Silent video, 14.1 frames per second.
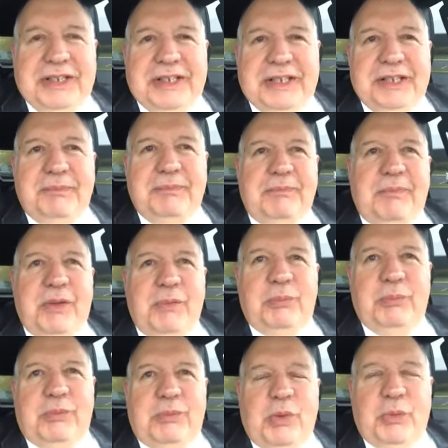
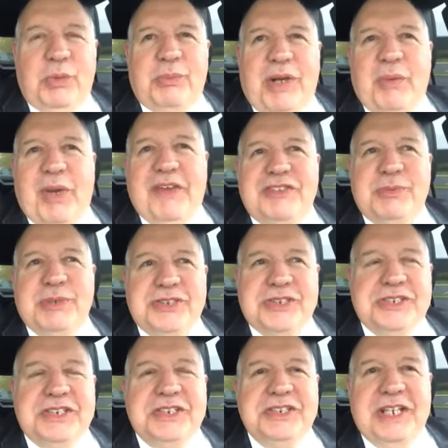My wife's
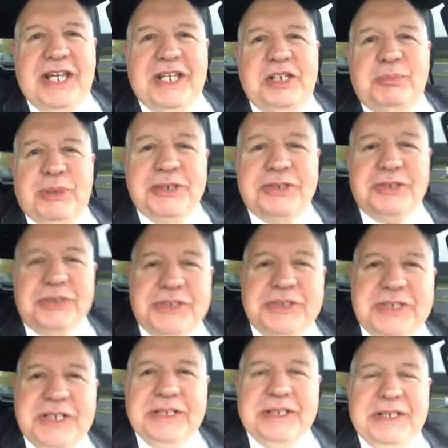business, she's an acupuncturist,